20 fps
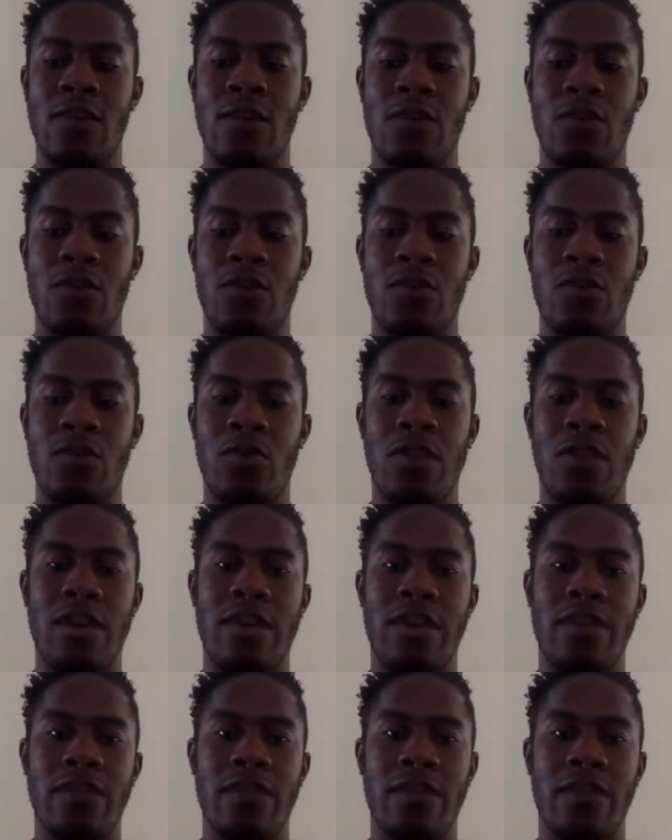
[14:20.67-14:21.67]
you're doing
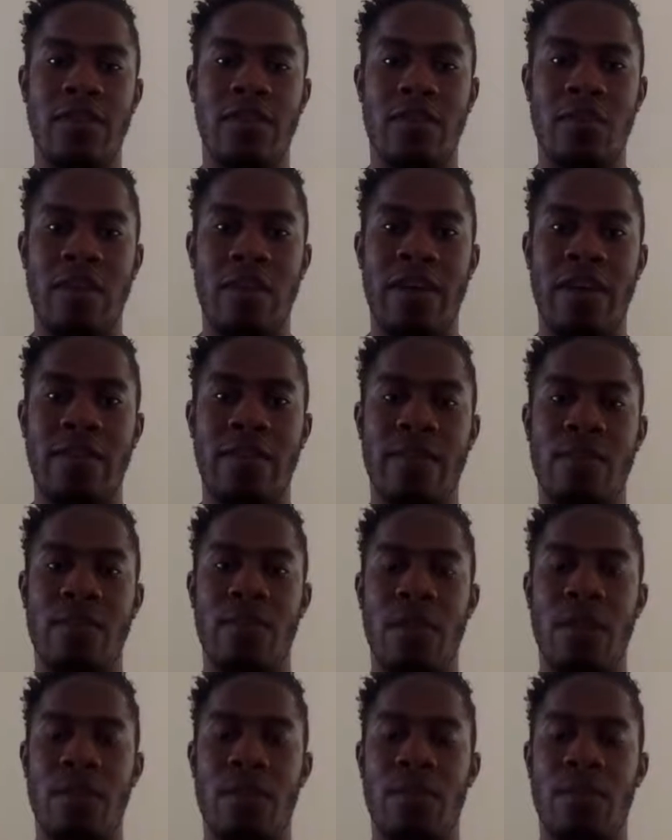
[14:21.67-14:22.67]
it to expect
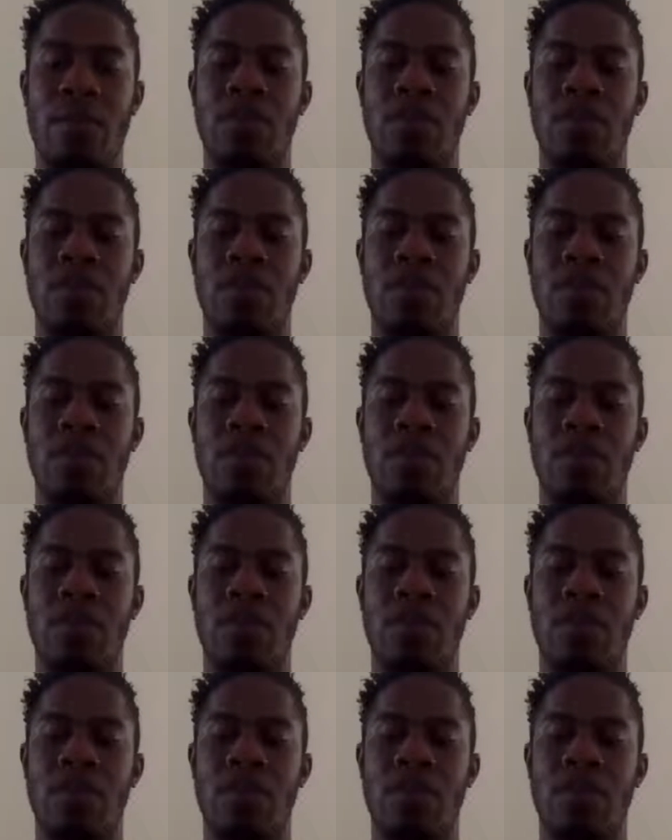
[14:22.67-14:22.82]
something,